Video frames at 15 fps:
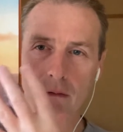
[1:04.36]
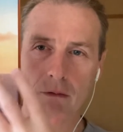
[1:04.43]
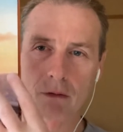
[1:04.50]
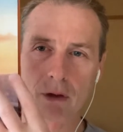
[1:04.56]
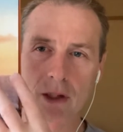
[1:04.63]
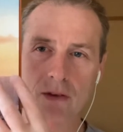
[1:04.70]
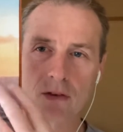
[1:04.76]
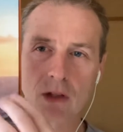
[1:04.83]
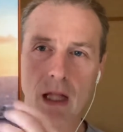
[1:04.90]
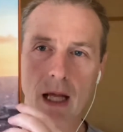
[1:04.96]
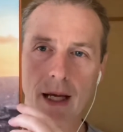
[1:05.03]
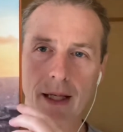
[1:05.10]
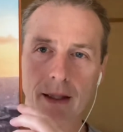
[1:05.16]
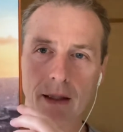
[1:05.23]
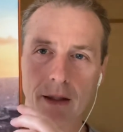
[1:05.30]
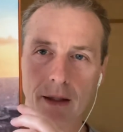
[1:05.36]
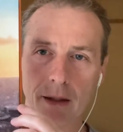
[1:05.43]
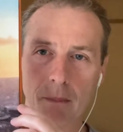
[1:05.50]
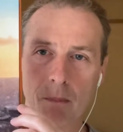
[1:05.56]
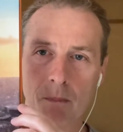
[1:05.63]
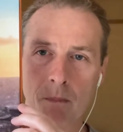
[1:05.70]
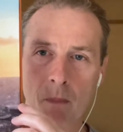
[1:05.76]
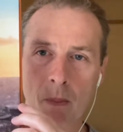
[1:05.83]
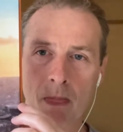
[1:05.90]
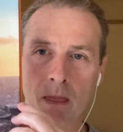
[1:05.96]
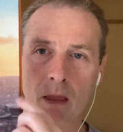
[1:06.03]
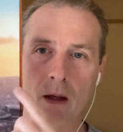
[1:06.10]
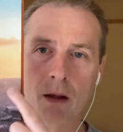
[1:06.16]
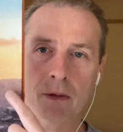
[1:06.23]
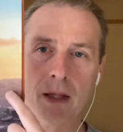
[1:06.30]
very slightly.
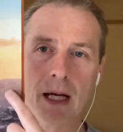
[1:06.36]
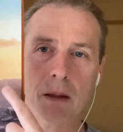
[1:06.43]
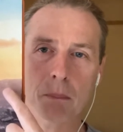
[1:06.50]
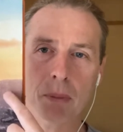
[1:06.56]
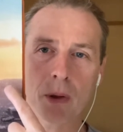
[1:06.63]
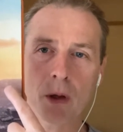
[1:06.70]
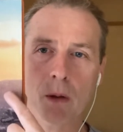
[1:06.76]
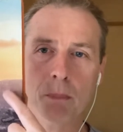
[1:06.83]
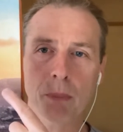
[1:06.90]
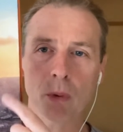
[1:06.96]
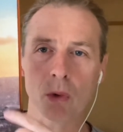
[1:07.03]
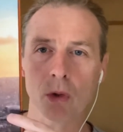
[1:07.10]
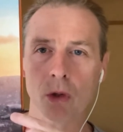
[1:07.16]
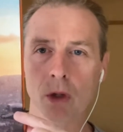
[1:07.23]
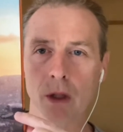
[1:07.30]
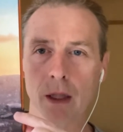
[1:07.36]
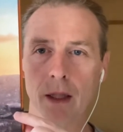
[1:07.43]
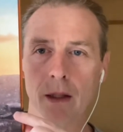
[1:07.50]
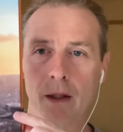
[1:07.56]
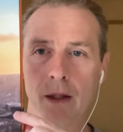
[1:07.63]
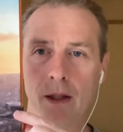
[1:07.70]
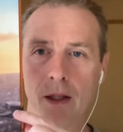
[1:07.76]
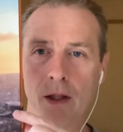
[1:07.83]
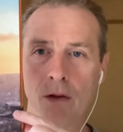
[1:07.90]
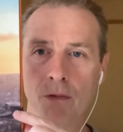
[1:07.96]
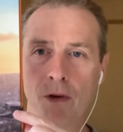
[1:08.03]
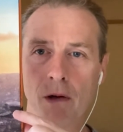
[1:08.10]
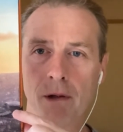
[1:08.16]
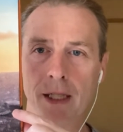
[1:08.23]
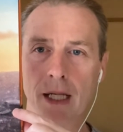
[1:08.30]
And that purple colour is
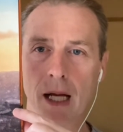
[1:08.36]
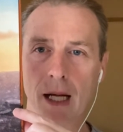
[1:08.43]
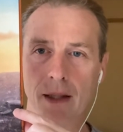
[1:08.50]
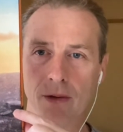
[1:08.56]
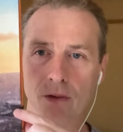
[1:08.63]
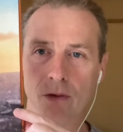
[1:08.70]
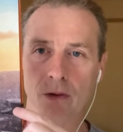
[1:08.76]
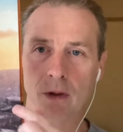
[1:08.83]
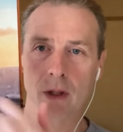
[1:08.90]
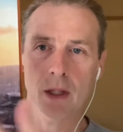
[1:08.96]
very nice.